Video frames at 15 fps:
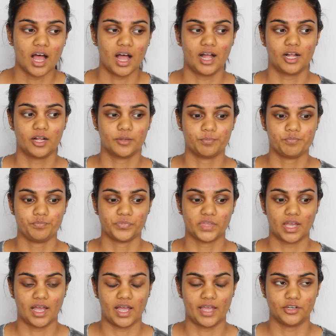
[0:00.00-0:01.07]

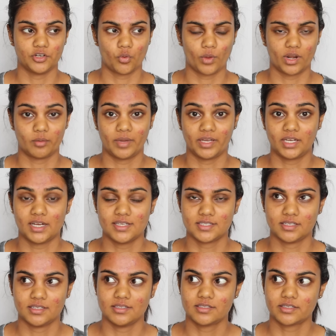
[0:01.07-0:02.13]
I know one of my
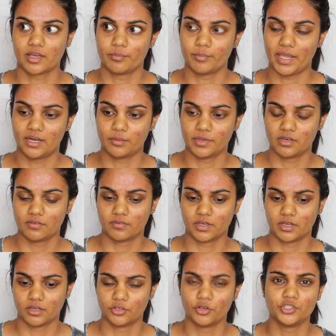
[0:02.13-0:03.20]
cousins made a bit of
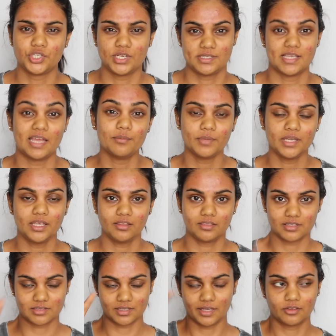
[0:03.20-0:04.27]
a... No, she sent me
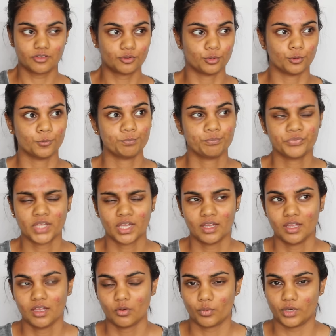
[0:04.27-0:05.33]
this like little,
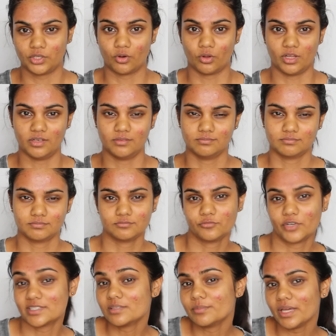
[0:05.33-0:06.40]
what do you call it,
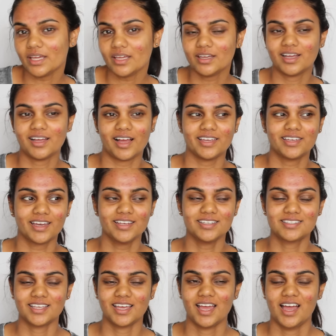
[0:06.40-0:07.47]
recipe, I
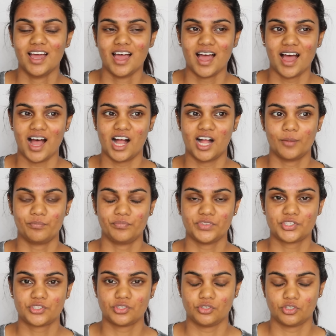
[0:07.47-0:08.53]
guess,
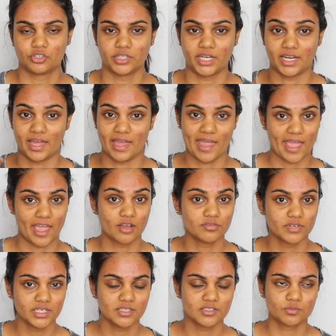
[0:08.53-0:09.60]
to create a hair
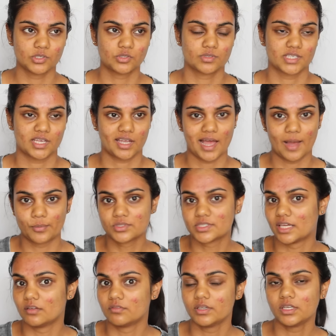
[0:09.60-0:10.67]
rinse, which was like apple
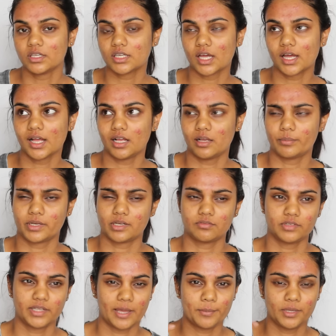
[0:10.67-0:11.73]
cider vinegar, a bit
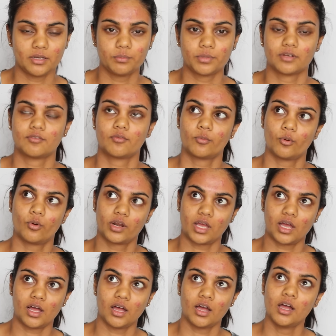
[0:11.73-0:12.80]
of lemon, a bit of
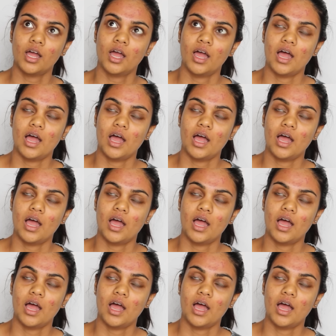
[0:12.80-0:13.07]
water,